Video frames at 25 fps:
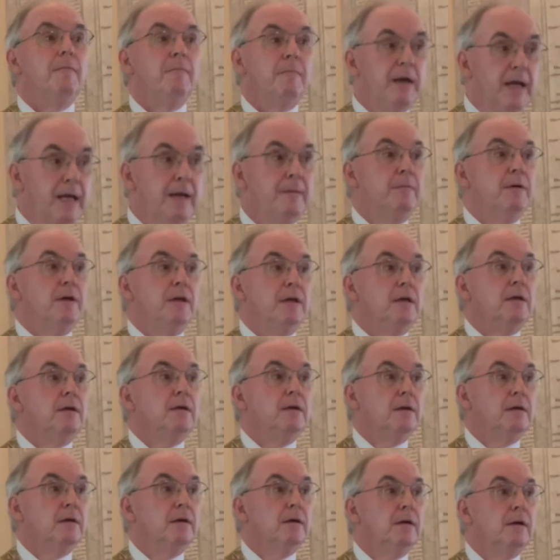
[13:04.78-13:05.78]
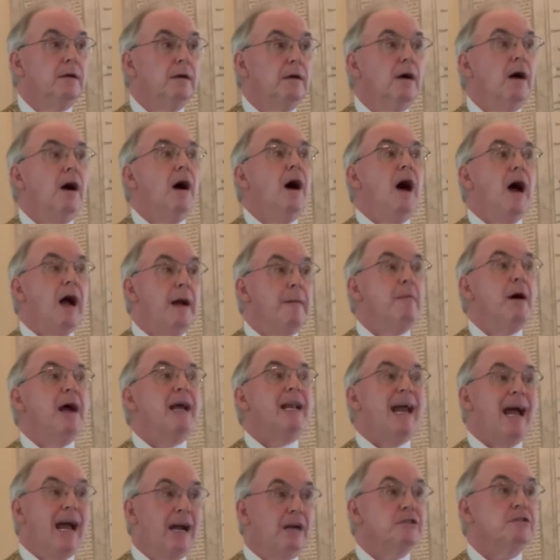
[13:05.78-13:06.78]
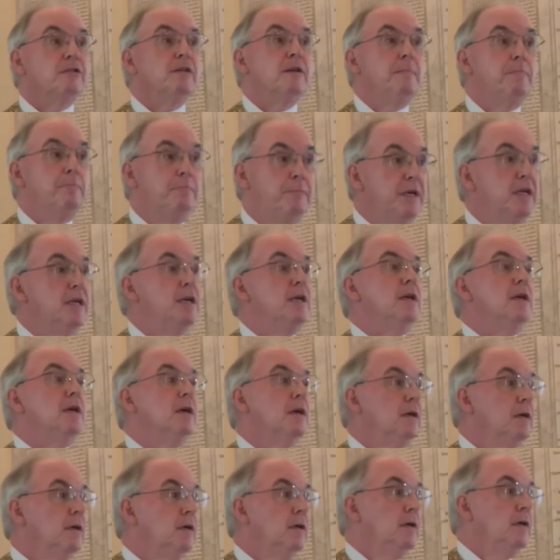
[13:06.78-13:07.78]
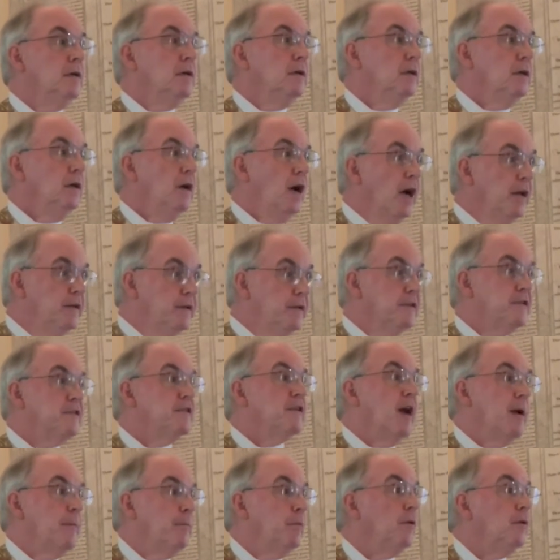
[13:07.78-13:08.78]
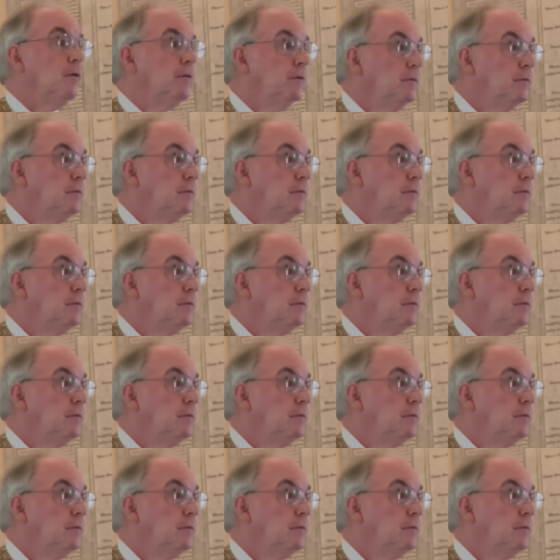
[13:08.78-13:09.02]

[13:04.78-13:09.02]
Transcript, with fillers: maybe, I might actually be a disciple.